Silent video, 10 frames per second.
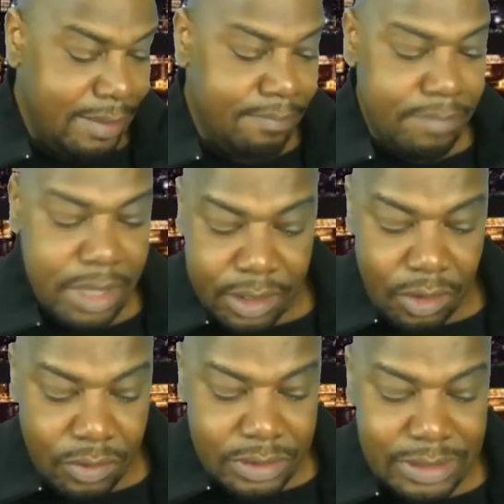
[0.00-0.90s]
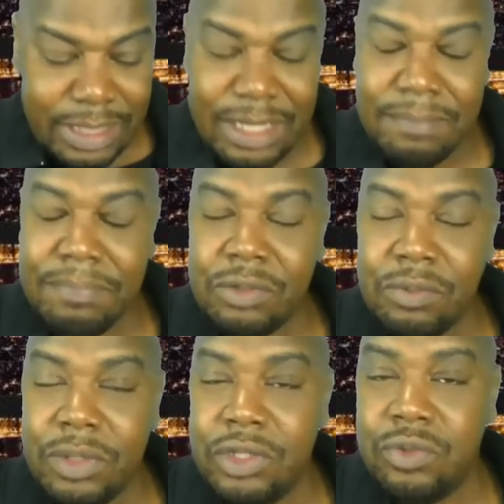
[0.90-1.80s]
Migos is getting
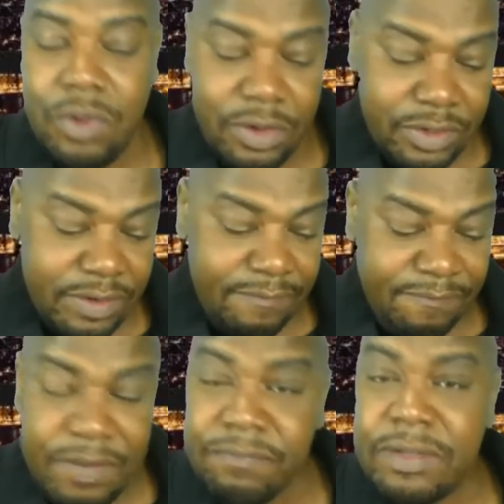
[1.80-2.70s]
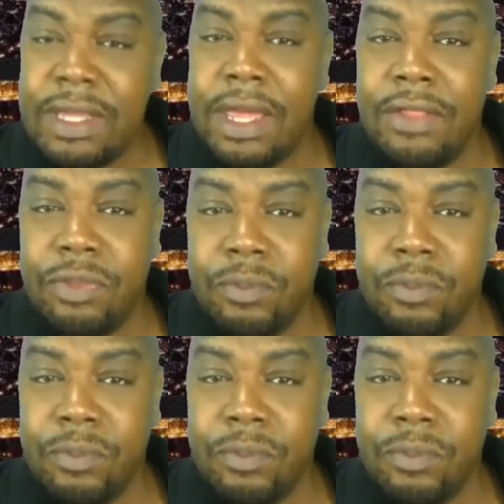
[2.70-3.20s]
between $250,000 and